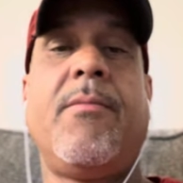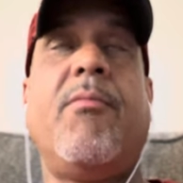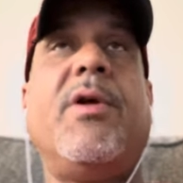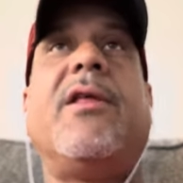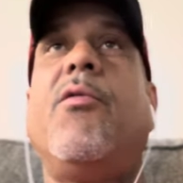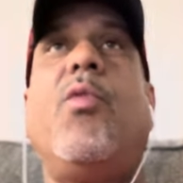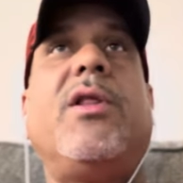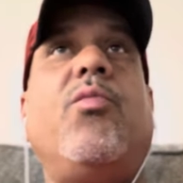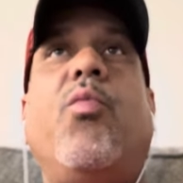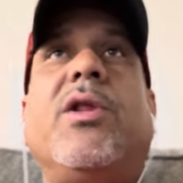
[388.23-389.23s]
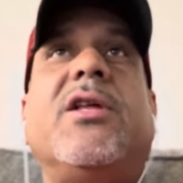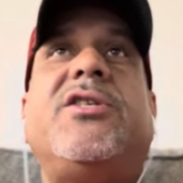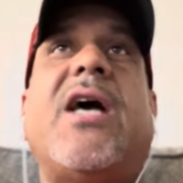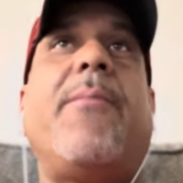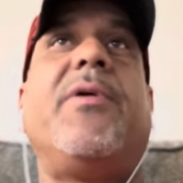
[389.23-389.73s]
With the
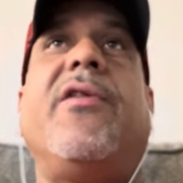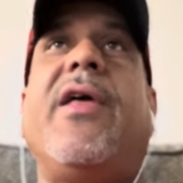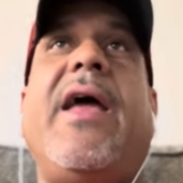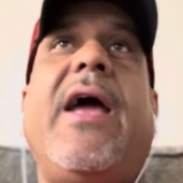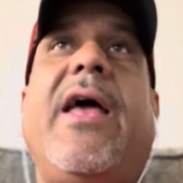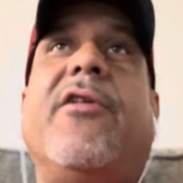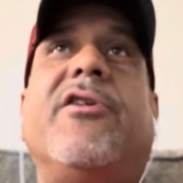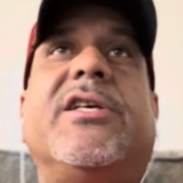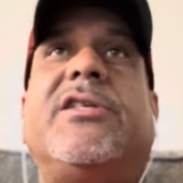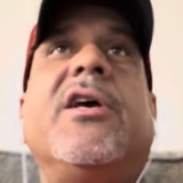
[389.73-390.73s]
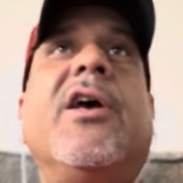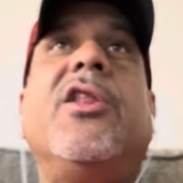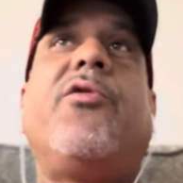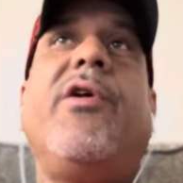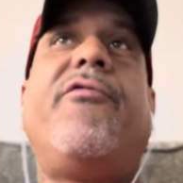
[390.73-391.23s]
chopping of the head, they're just
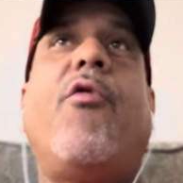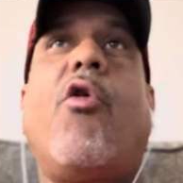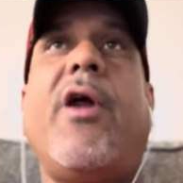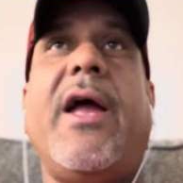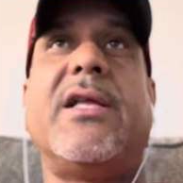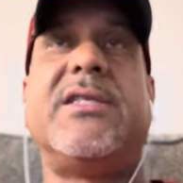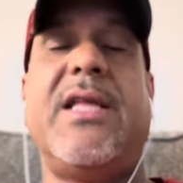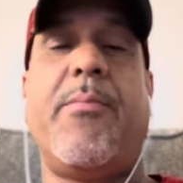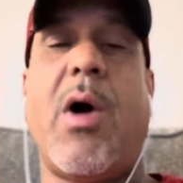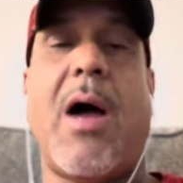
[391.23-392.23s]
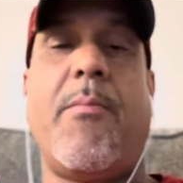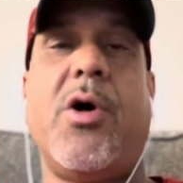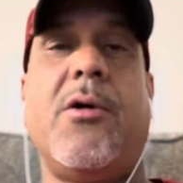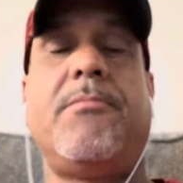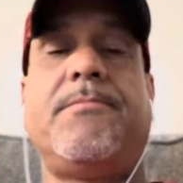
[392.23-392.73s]
3-4 heads that pop up.